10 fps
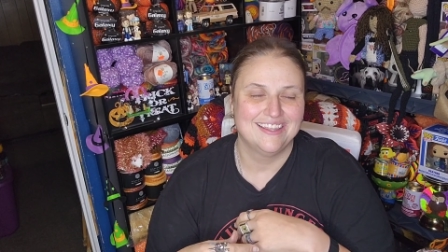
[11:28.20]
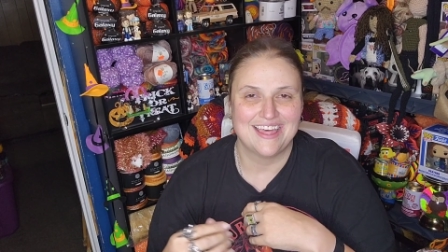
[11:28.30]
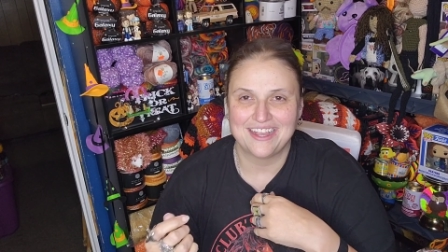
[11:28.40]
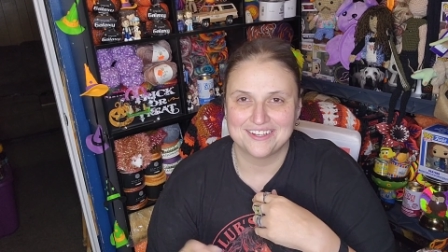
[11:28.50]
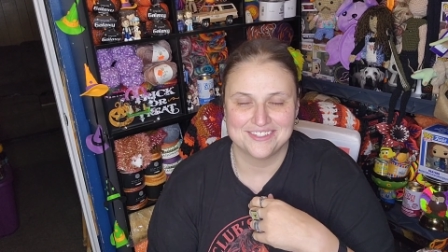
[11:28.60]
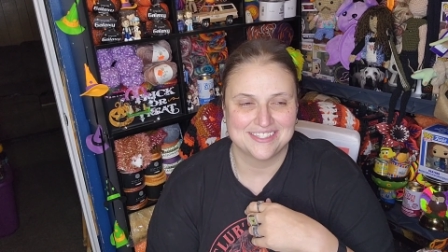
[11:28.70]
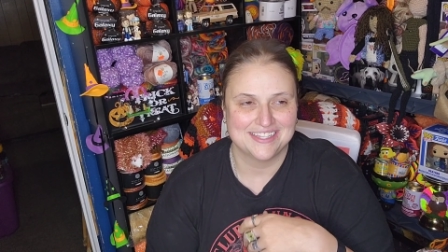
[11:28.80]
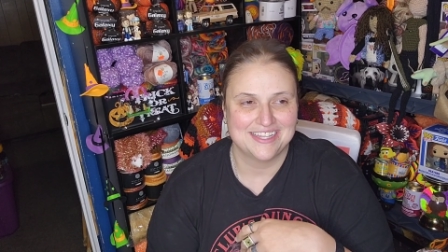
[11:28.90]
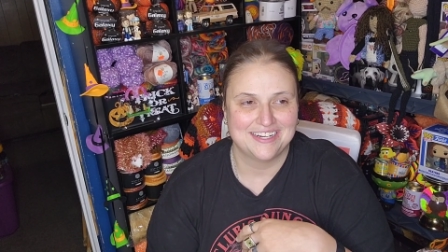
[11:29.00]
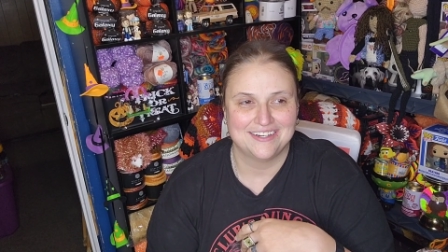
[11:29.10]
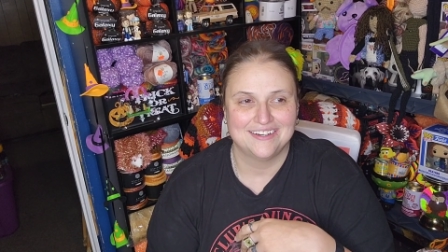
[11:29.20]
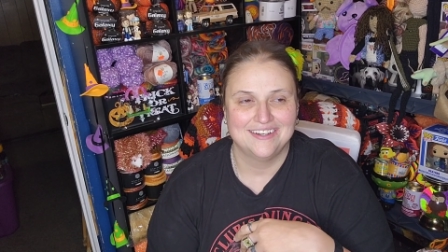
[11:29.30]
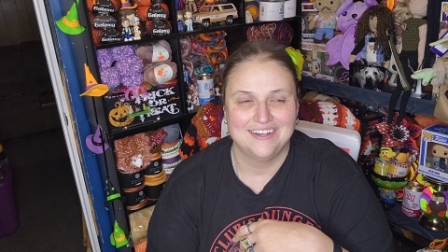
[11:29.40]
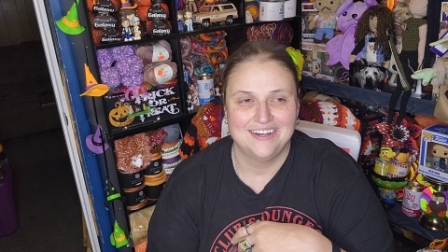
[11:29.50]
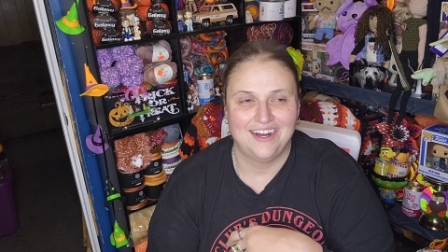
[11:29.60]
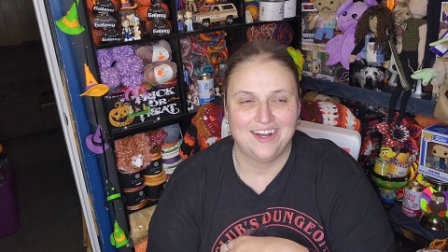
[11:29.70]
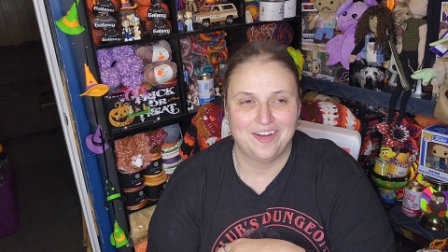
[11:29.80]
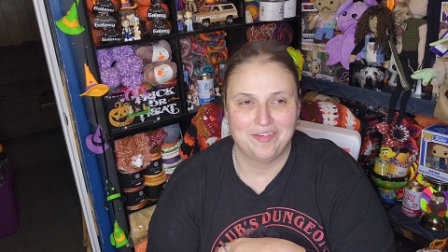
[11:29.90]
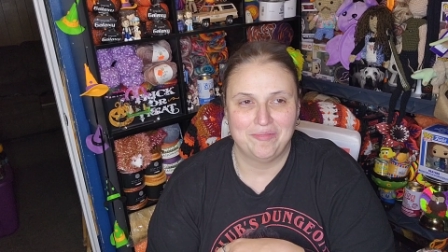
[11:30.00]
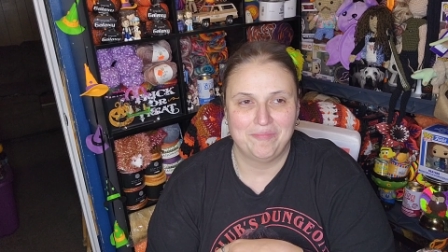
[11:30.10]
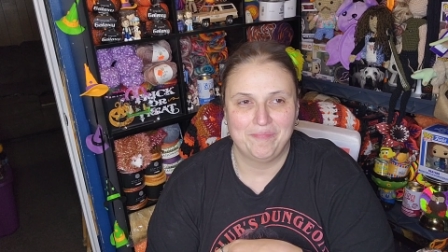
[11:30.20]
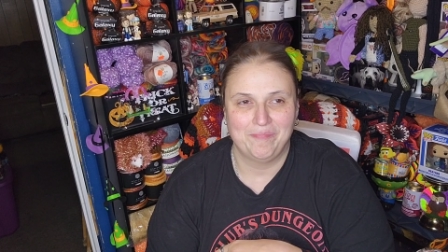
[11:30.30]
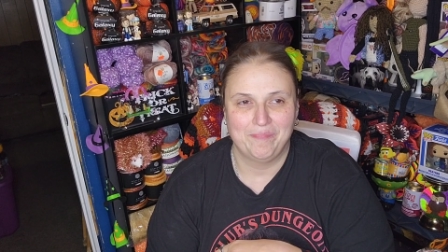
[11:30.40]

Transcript: that goes in there. Um,